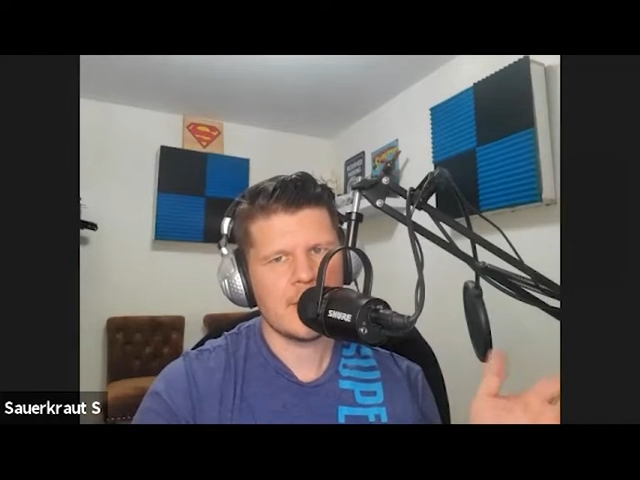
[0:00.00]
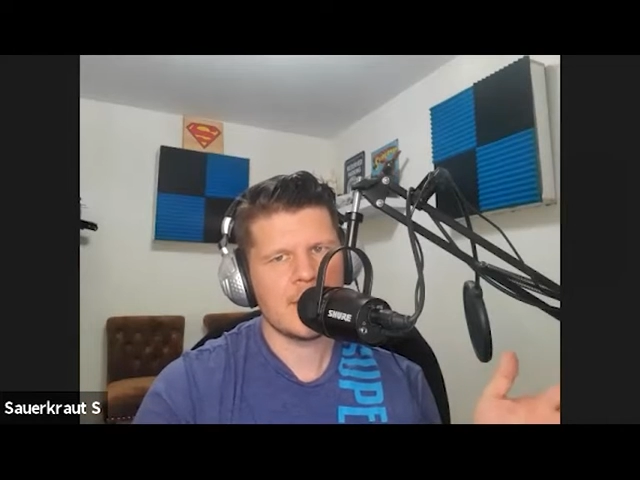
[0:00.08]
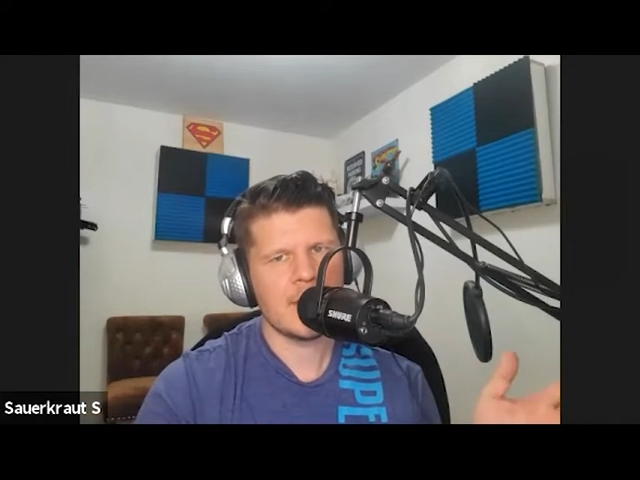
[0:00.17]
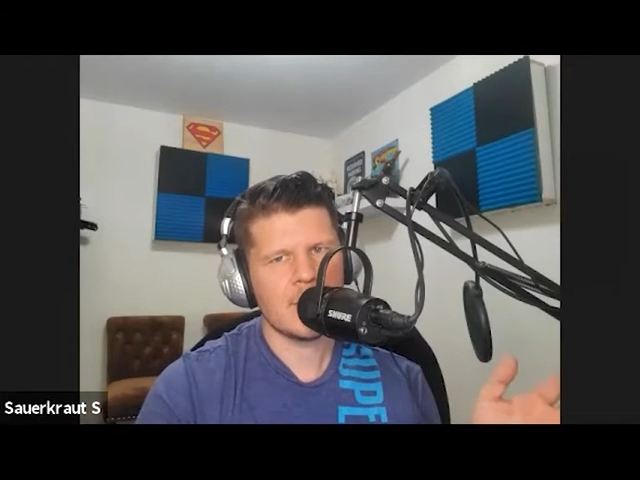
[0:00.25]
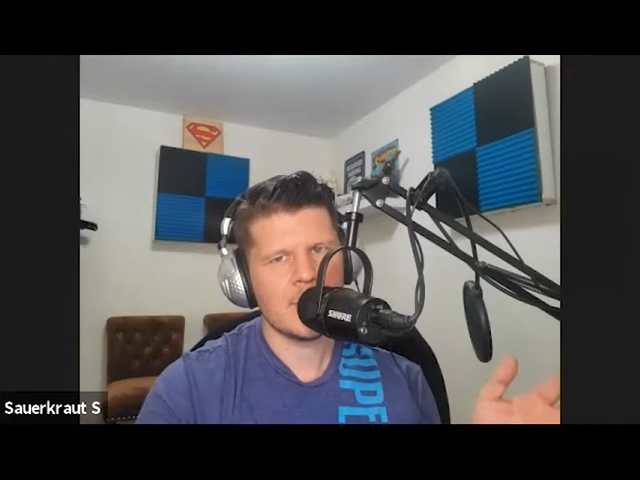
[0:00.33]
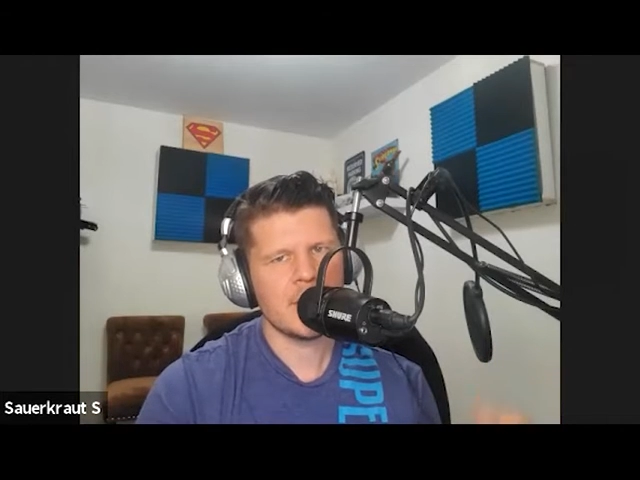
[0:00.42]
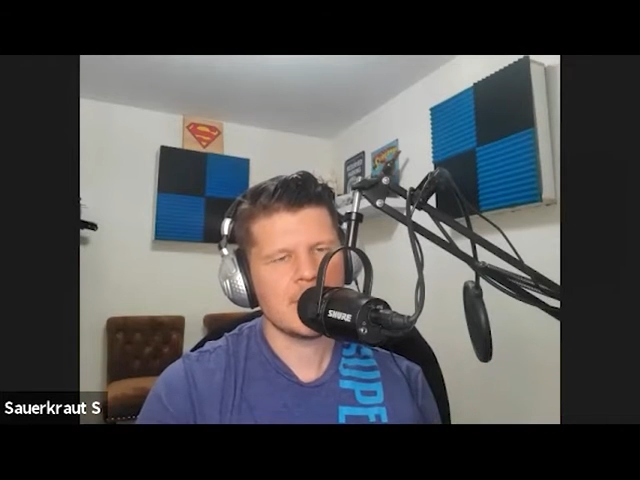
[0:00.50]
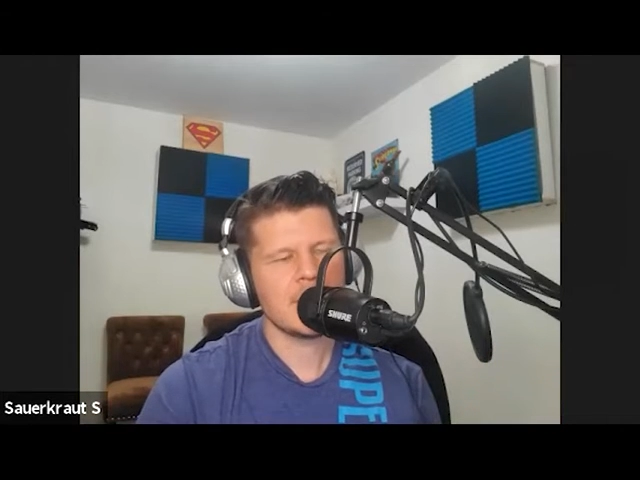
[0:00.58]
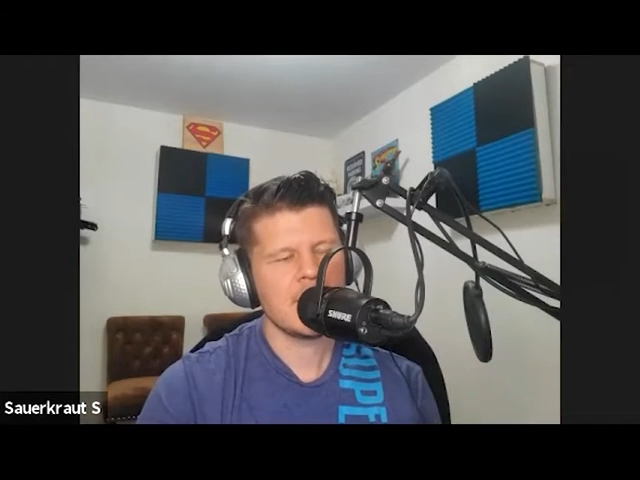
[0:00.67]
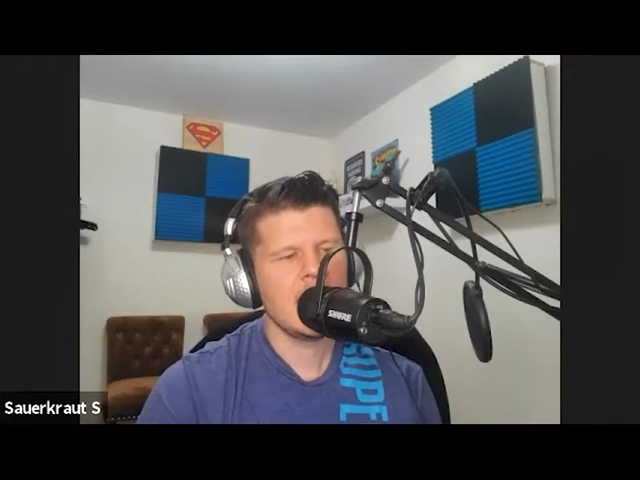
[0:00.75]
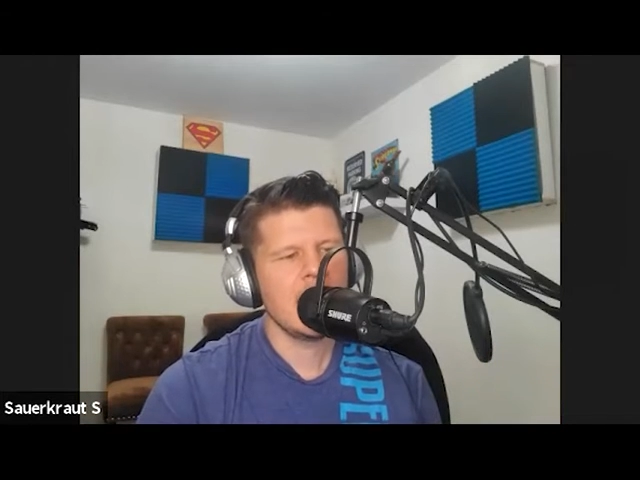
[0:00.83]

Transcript: I think it was,